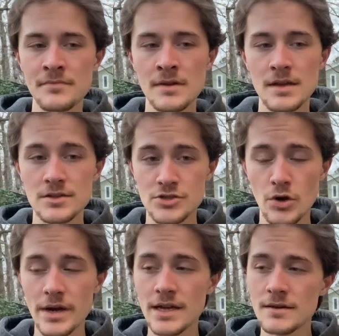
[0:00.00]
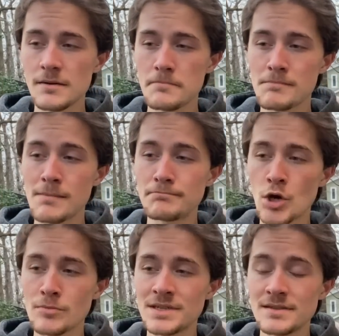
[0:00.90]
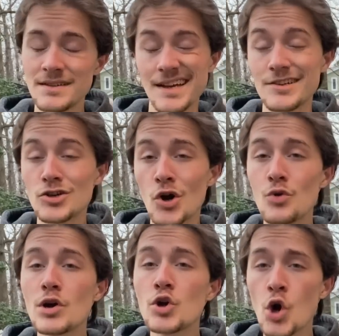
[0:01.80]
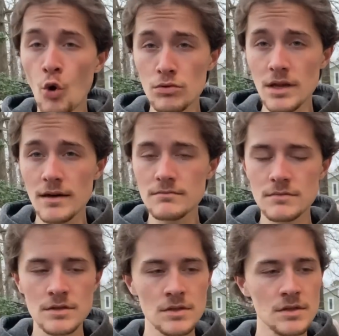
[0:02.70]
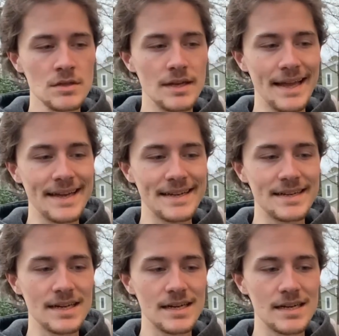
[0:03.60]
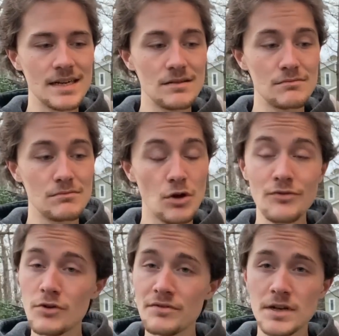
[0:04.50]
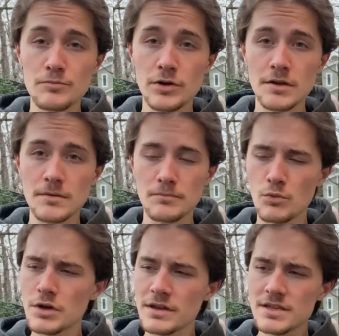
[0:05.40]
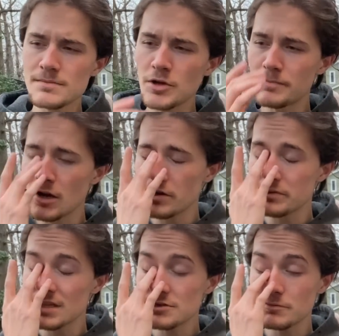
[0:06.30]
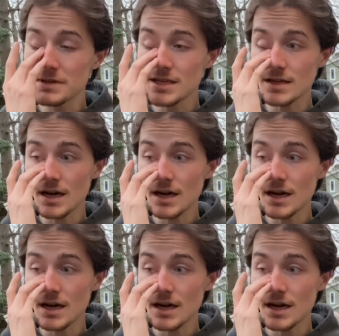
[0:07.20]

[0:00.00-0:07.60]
enjoying my bourbon and Coca-Cola, and overall feeling pretty good. What do I think some good pairing with this would be?